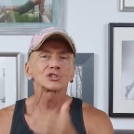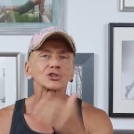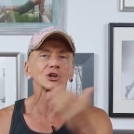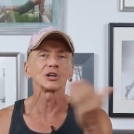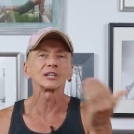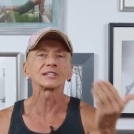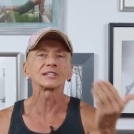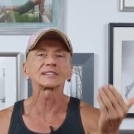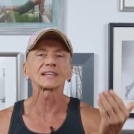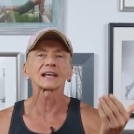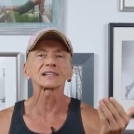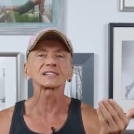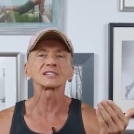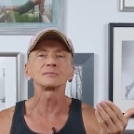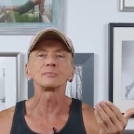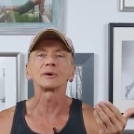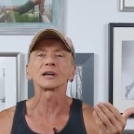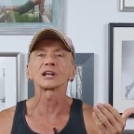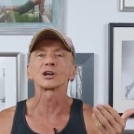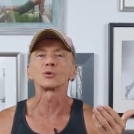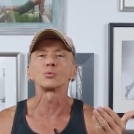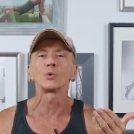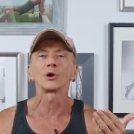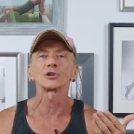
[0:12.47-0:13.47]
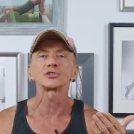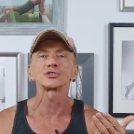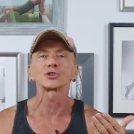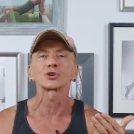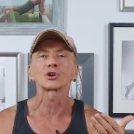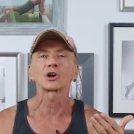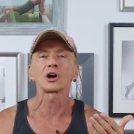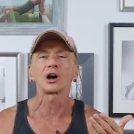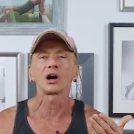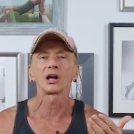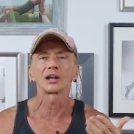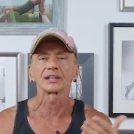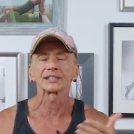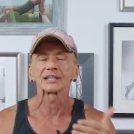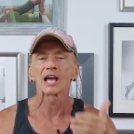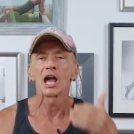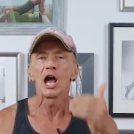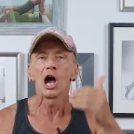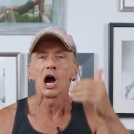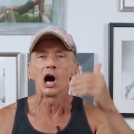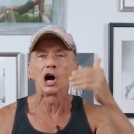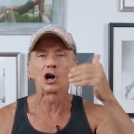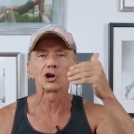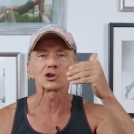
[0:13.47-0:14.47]
So it doesn't matter what you call it,
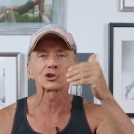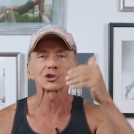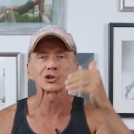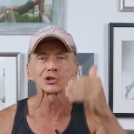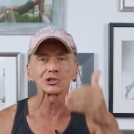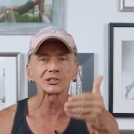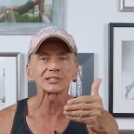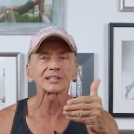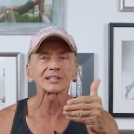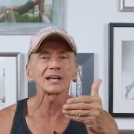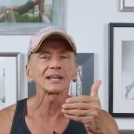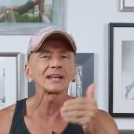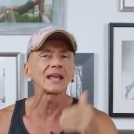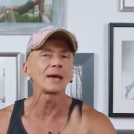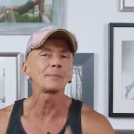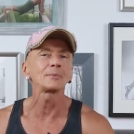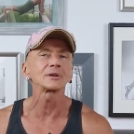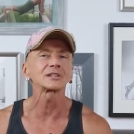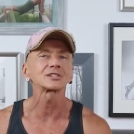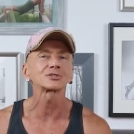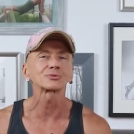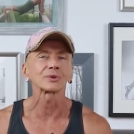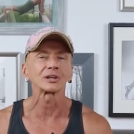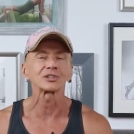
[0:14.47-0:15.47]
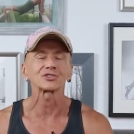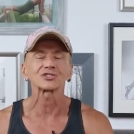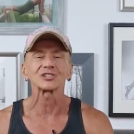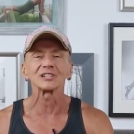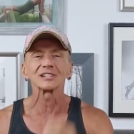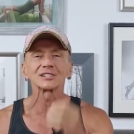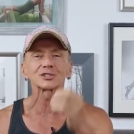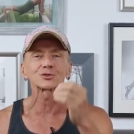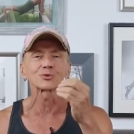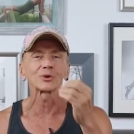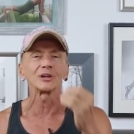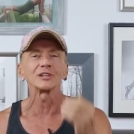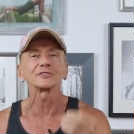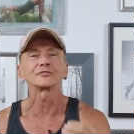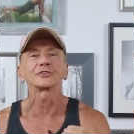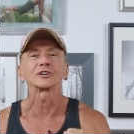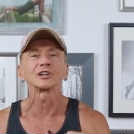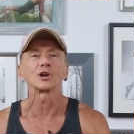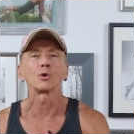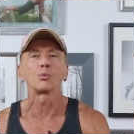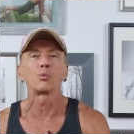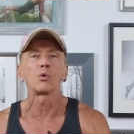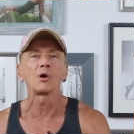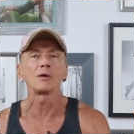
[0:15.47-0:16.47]
a good dynamic stretch is great
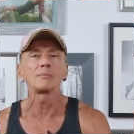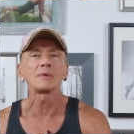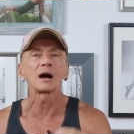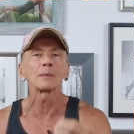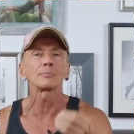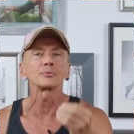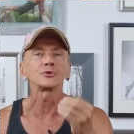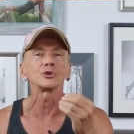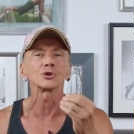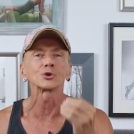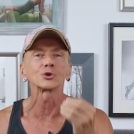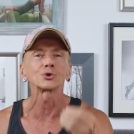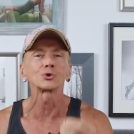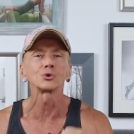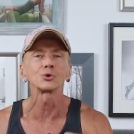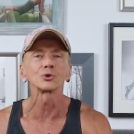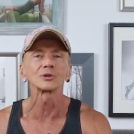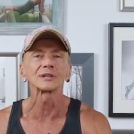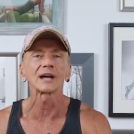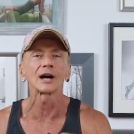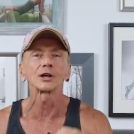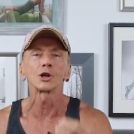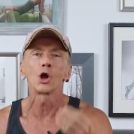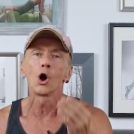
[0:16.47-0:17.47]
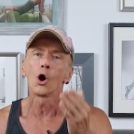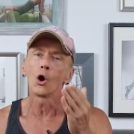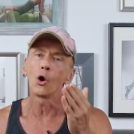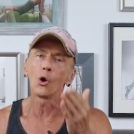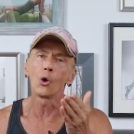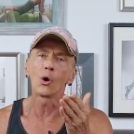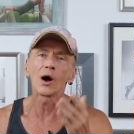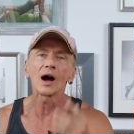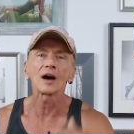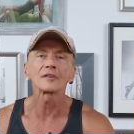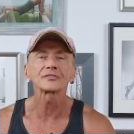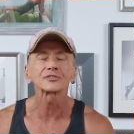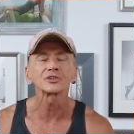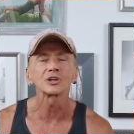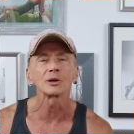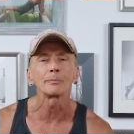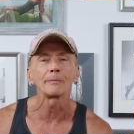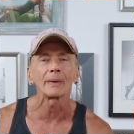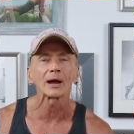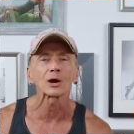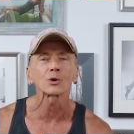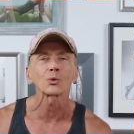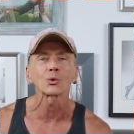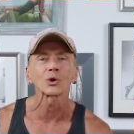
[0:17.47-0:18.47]
for your warm up, your cool down or after
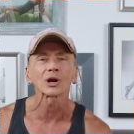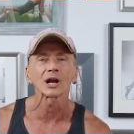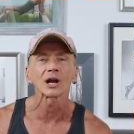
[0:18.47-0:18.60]
your back